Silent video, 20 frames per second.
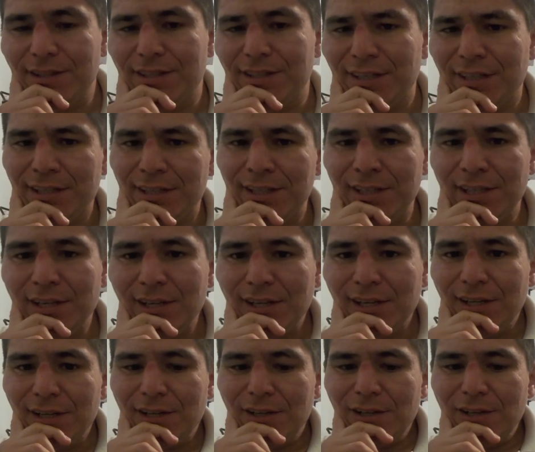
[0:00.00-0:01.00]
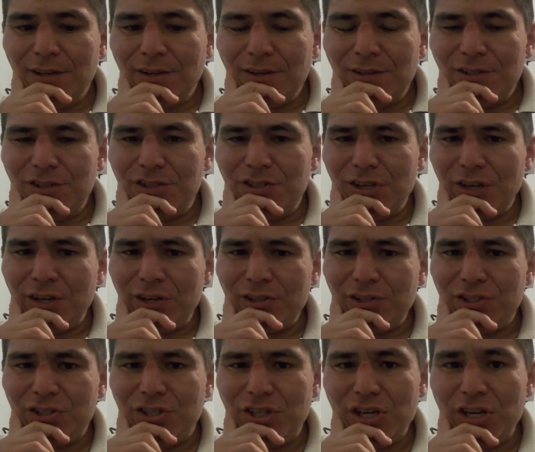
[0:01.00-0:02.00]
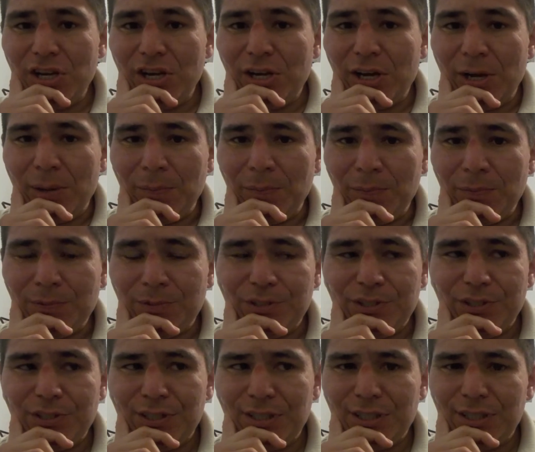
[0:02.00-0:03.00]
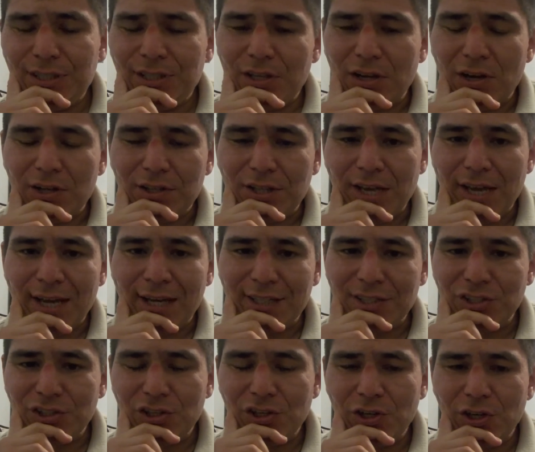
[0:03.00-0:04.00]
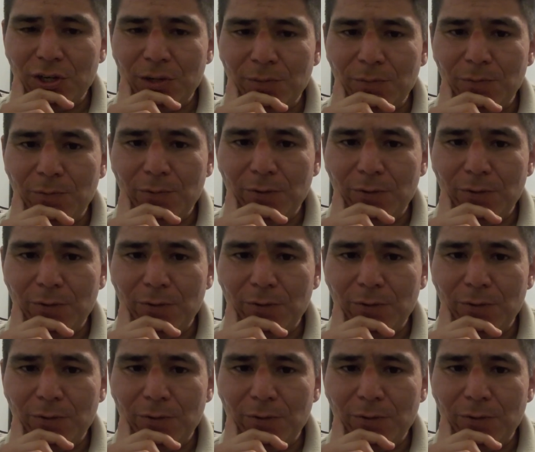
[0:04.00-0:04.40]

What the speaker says: Then GM seen a tax cut